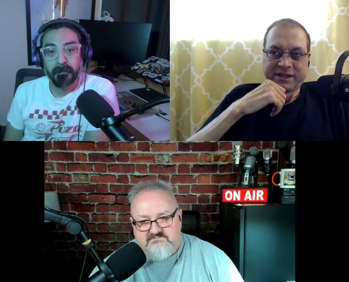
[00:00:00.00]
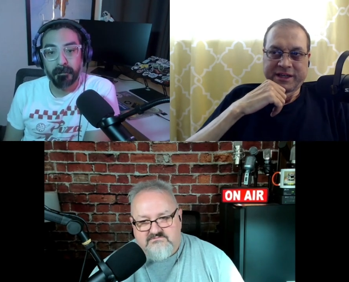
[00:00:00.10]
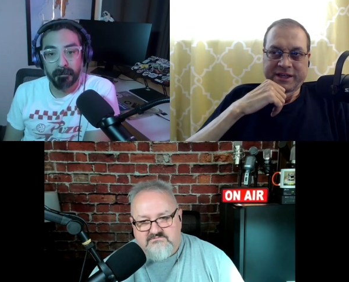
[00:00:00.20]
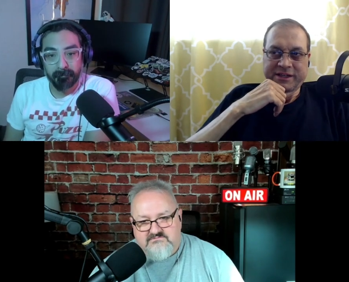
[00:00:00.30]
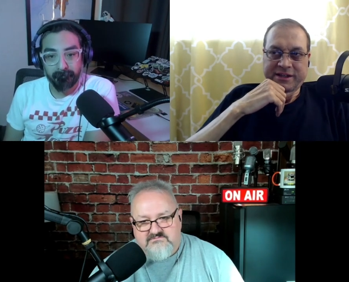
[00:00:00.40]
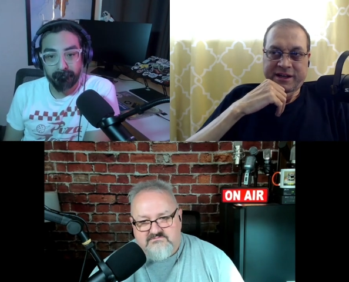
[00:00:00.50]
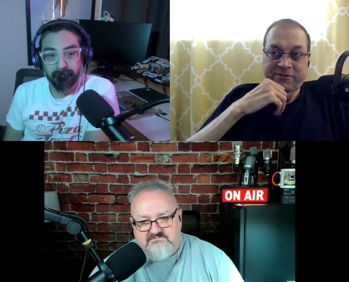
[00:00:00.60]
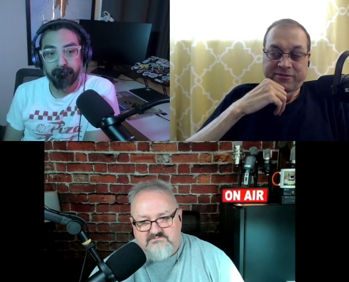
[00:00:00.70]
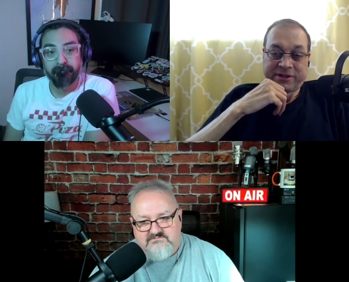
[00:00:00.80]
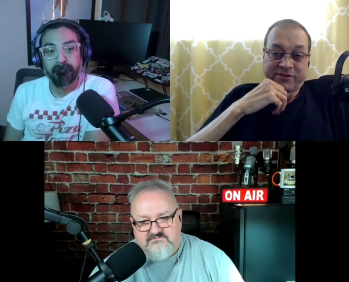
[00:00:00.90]
Speaker 1: And I,
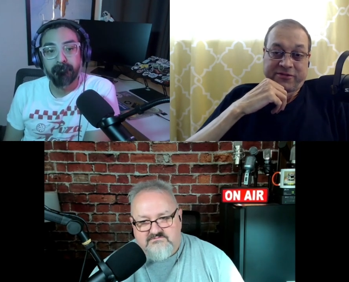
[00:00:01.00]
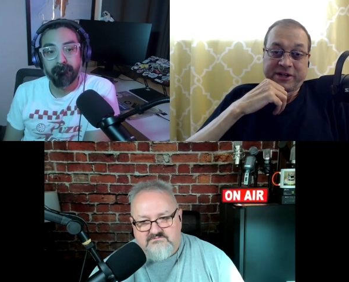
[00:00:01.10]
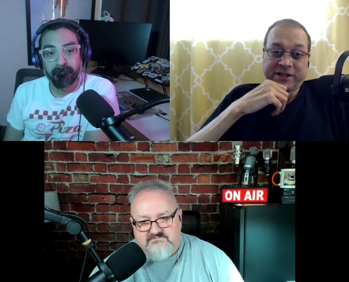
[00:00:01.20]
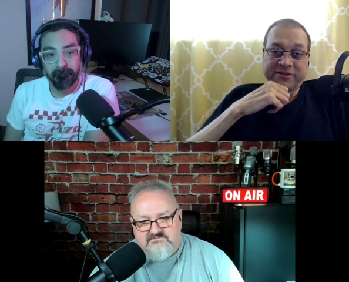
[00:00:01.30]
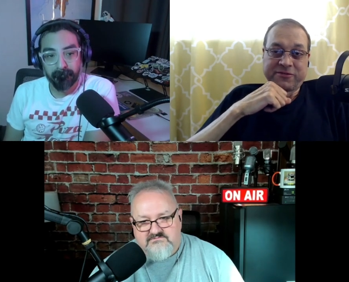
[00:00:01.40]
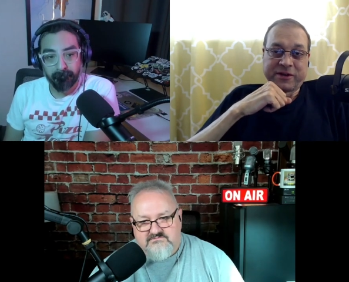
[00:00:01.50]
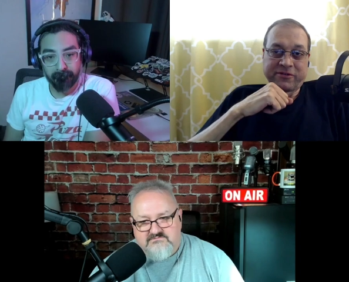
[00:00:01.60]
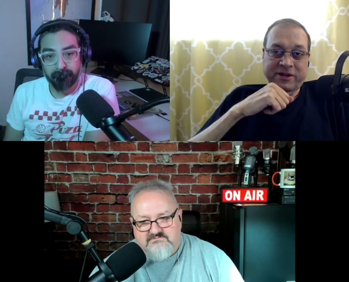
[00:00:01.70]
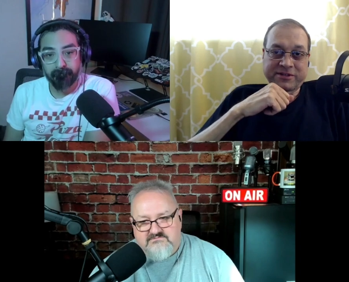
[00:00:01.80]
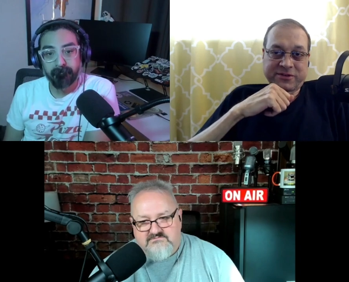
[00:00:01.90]
you know, funny enough,
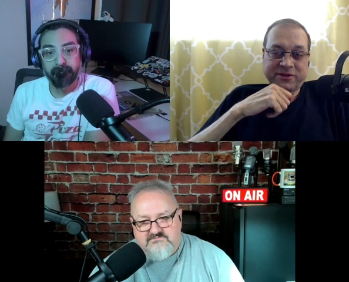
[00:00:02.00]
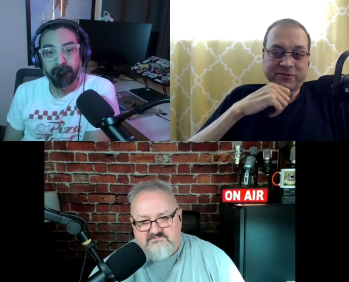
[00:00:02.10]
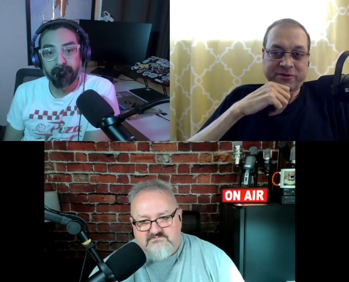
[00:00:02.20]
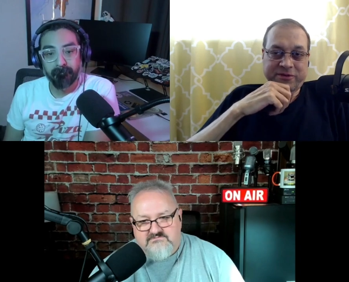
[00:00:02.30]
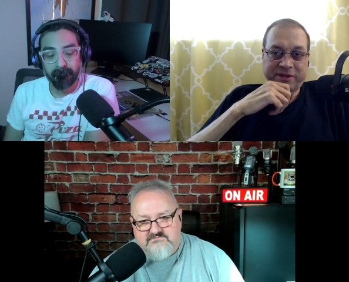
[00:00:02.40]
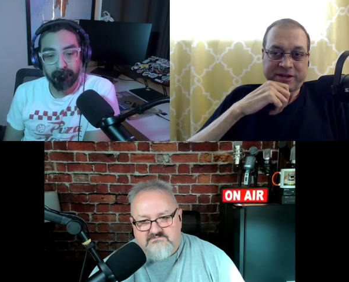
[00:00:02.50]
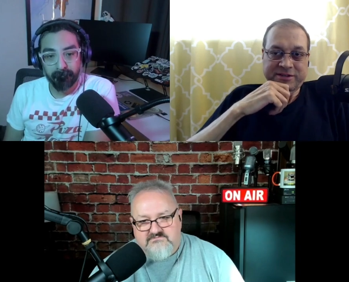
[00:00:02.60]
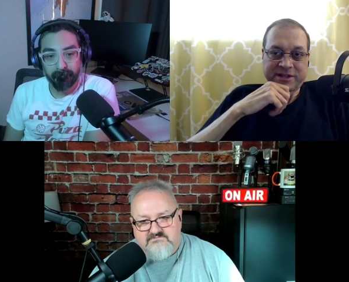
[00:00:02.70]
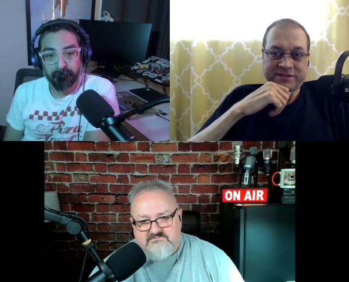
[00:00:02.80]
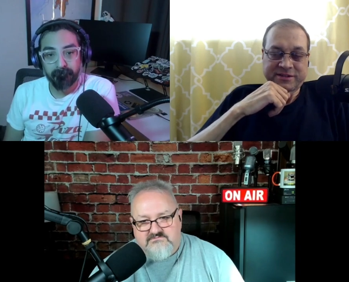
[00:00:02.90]
whenever I started with
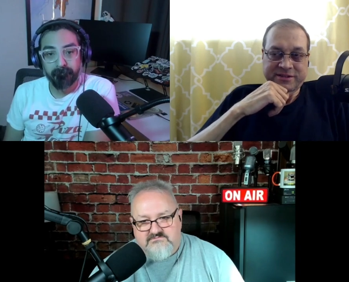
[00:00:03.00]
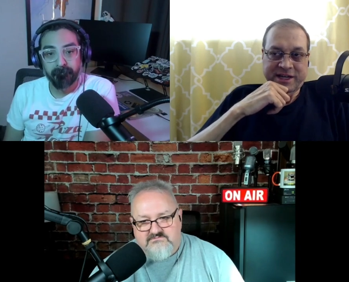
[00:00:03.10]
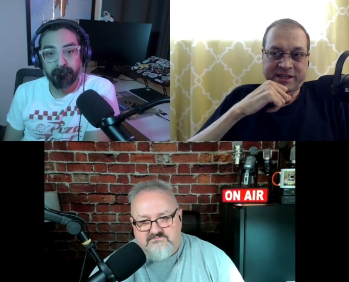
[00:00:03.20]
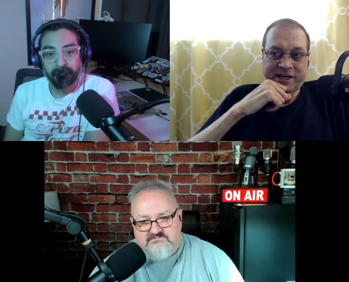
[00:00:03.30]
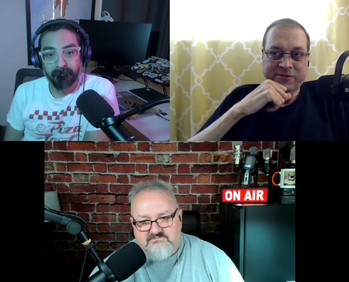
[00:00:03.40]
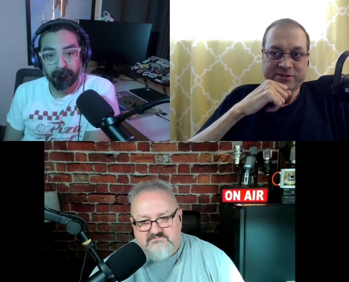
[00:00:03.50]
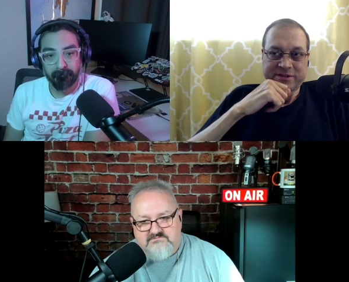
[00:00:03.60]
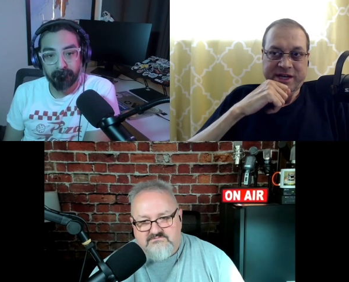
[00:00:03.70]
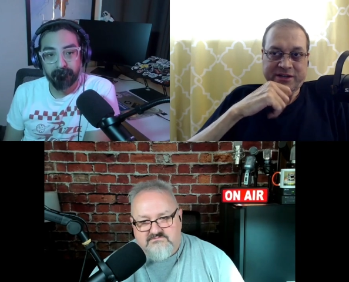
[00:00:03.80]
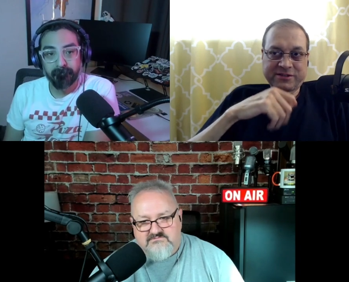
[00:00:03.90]
Linux, that's exactly I
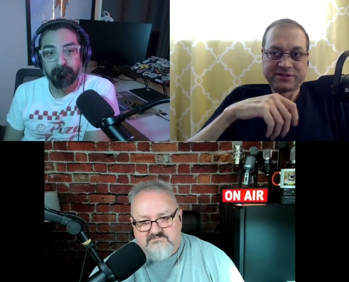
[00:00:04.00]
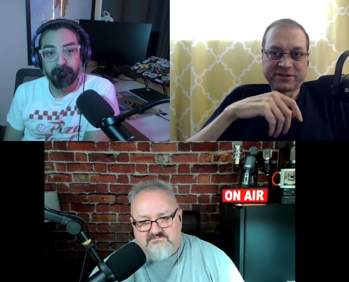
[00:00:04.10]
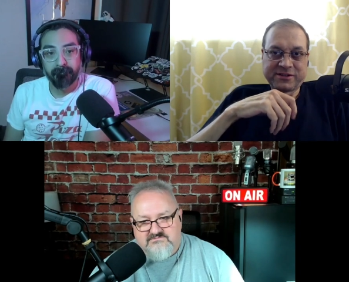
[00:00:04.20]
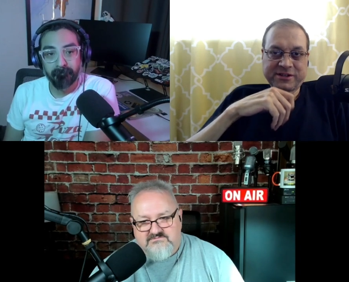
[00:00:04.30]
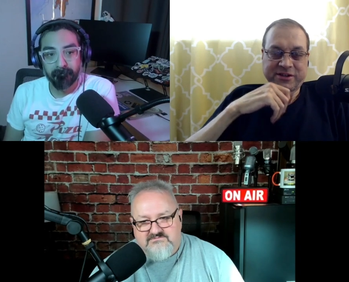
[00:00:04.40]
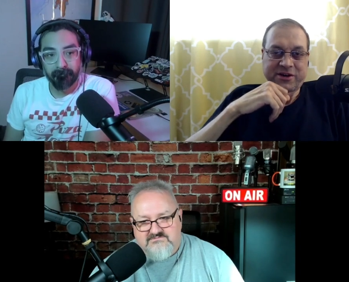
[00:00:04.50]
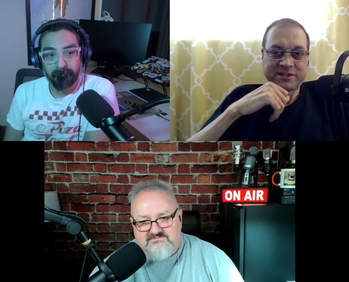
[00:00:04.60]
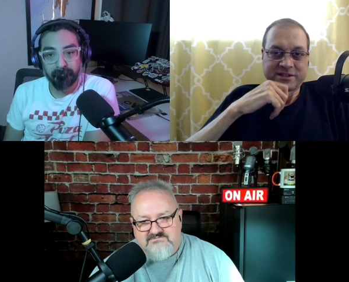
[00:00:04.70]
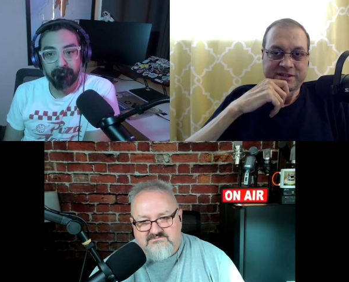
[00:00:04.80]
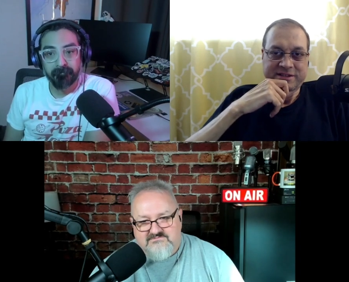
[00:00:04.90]
was actually still in
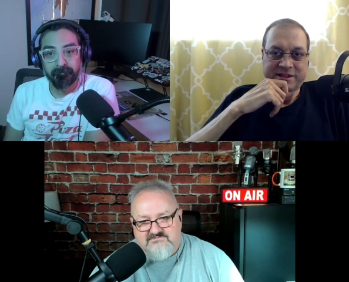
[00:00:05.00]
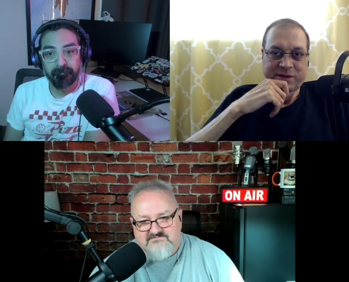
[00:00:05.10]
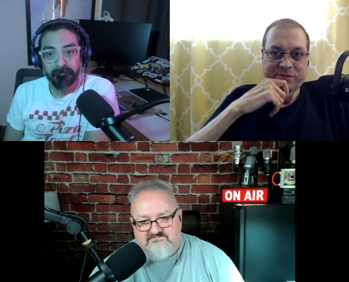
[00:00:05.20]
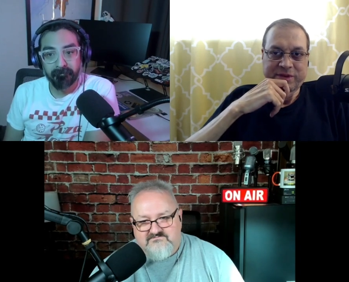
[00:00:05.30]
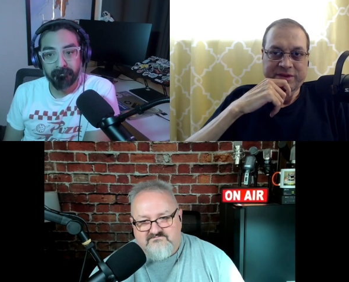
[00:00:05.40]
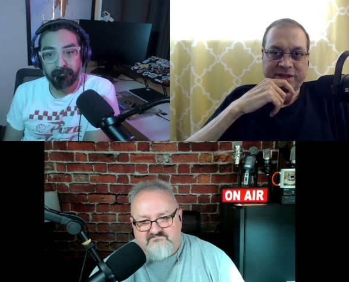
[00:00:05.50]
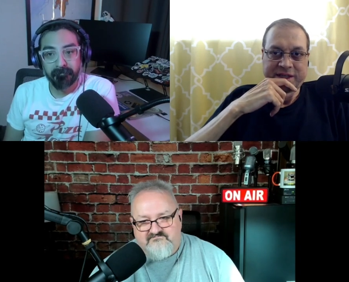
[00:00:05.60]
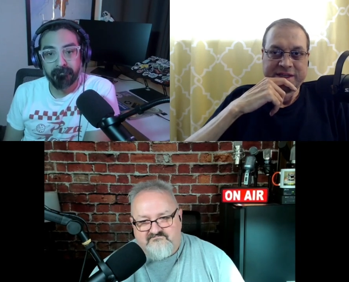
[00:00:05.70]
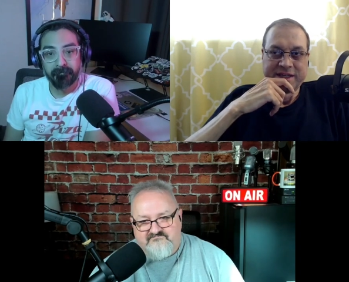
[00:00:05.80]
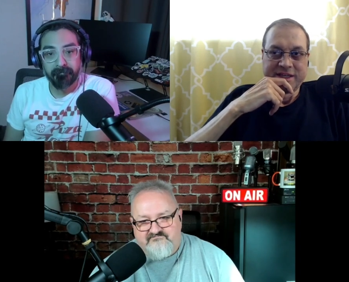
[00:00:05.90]
DOS at the time. But the